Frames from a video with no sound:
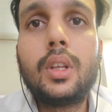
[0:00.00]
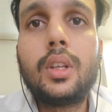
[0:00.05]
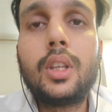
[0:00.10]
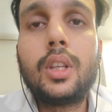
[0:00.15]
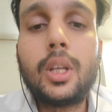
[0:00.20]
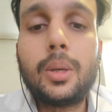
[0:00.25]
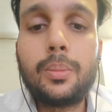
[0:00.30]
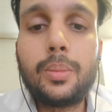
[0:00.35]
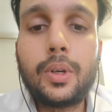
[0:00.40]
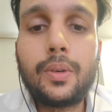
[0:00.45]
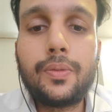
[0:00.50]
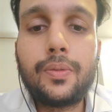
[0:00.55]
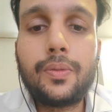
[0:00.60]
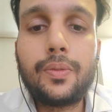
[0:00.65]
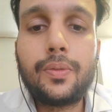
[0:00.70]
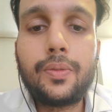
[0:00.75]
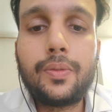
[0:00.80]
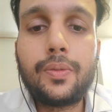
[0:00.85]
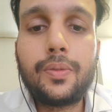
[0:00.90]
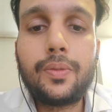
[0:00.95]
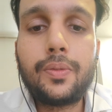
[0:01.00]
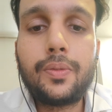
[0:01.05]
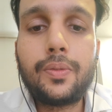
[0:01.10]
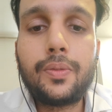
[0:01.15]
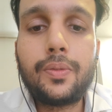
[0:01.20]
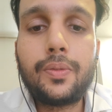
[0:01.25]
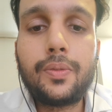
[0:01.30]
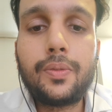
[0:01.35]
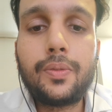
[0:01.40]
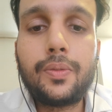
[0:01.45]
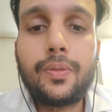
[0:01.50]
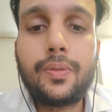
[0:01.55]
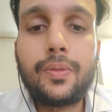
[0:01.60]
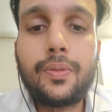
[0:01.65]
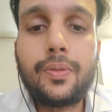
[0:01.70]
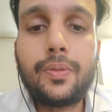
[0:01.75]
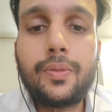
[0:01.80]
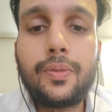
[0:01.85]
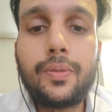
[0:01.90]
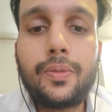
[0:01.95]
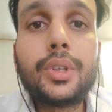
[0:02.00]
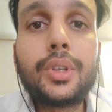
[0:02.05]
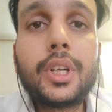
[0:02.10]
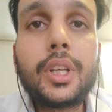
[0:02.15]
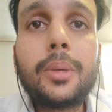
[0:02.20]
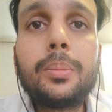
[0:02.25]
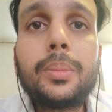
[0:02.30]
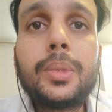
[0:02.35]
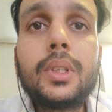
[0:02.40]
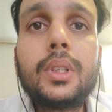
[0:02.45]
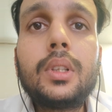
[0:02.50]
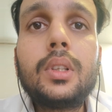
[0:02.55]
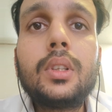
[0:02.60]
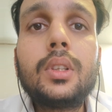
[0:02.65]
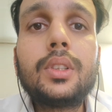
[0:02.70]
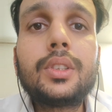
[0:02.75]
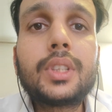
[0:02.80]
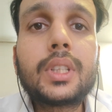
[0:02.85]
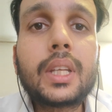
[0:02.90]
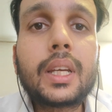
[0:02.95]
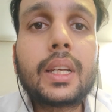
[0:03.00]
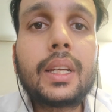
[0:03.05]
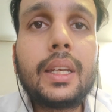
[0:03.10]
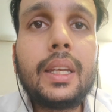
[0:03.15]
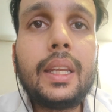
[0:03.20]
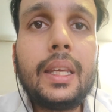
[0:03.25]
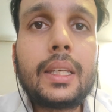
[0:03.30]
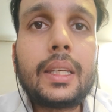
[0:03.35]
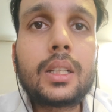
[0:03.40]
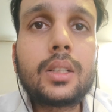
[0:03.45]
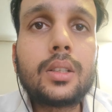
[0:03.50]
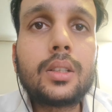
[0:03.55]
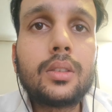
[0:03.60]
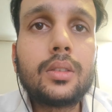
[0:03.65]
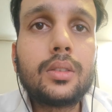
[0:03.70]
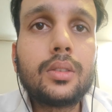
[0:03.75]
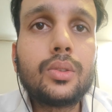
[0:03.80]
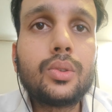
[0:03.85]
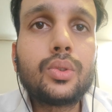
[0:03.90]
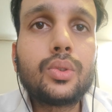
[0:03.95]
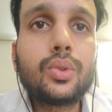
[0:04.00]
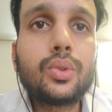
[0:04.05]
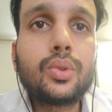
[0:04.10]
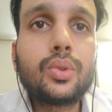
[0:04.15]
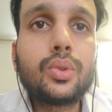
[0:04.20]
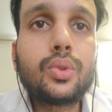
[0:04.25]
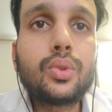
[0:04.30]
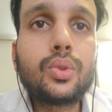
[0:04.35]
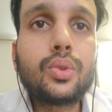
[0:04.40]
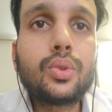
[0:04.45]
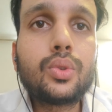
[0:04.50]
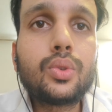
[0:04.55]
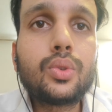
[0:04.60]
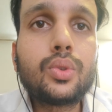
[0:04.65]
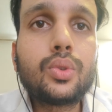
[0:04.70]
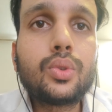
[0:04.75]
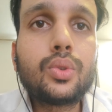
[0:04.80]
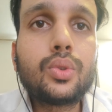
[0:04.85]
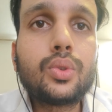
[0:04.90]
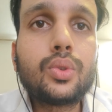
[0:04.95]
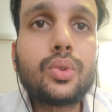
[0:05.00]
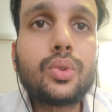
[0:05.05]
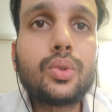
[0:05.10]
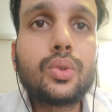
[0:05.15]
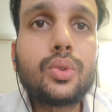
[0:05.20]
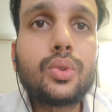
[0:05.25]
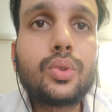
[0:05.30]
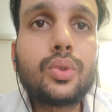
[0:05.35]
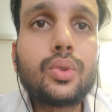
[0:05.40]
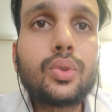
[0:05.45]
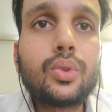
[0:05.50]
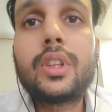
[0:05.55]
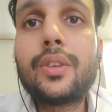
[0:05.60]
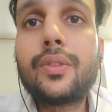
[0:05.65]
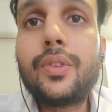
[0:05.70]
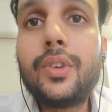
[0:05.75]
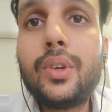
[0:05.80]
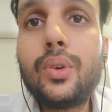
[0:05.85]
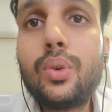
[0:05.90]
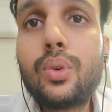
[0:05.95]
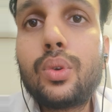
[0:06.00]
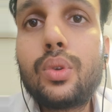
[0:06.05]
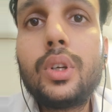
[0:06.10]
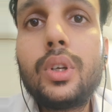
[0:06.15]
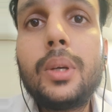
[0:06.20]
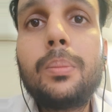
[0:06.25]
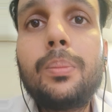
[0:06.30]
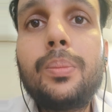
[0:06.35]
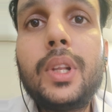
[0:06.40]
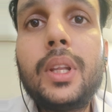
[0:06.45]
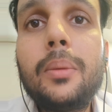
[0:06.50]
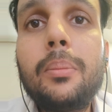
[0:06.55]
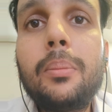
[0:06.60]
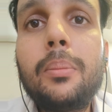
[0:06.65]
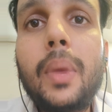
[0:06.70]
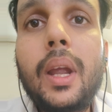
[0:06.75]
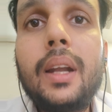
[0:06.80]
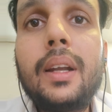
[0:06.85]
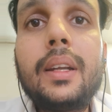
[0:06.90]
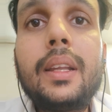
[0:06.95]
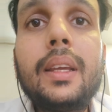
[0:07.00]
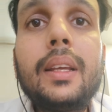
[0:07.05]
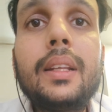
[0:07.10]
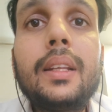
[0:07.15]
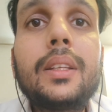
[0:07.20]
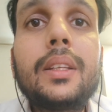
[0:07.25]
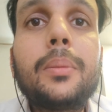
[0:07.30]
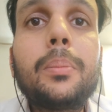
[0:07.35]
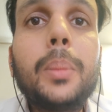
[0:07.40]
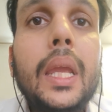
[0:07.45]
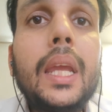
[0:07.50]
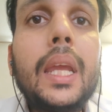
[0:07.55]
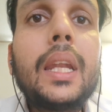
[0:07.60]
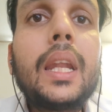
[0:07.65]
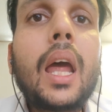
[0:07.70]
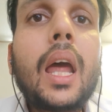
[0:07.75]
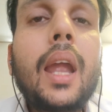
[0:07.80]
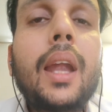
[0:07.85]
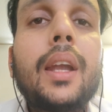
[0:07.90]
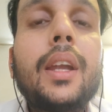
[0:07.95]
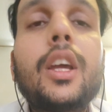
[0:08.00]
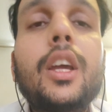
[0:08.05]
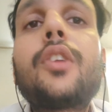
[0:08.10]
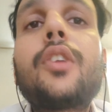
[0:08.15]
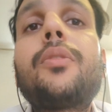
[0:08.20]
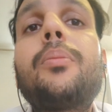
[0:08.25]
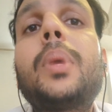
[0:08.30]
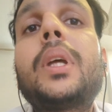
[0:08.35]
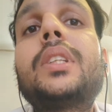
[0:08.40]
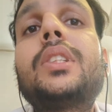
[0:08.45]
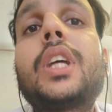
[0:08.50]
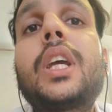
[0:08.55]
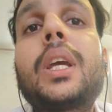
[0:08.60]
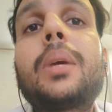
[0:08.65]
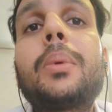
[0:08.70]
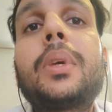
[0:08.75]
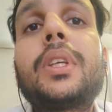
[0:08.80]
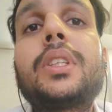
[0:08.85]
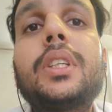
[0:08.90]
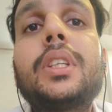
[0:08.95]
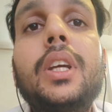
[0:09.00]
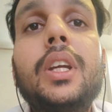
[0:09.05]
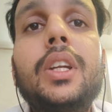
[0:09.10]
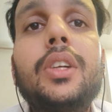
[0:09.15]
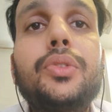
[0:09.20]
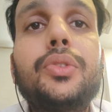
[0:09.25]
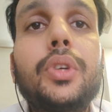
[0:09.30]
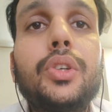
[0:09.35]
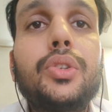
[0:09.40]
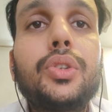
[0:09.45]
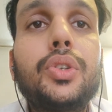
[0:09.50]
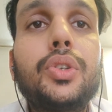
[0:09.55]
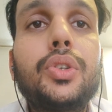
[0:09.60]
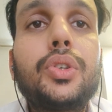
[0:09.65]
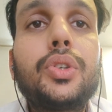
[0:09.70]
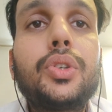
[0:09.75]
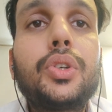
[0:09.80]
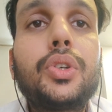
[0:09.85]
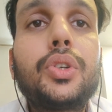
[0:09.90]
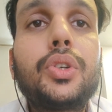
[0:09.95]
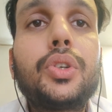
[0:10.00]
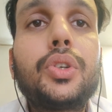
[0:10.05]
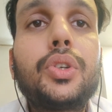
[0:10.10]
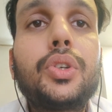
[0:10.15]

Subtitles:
Number 5, a suitable technique to be devised with a view to implementing the main idea of basic education.